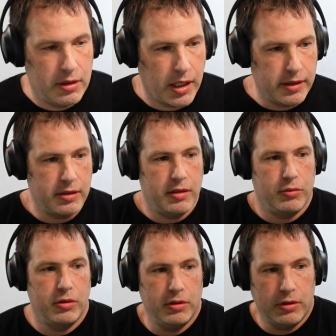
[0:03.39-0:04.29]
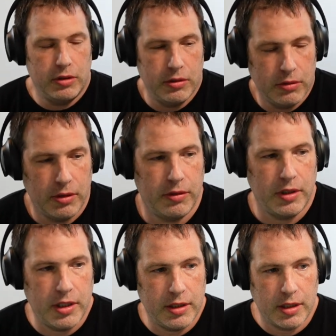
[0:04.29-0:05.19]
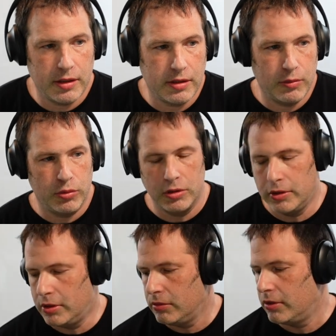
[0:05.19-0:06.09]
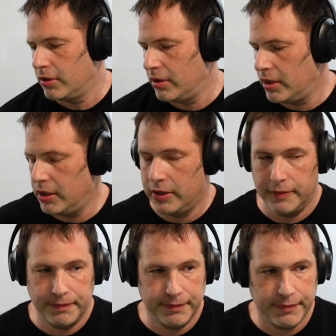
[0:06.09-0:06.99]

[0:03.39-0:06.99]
Testing 1, 2, 3. Testing 1, 2, 3.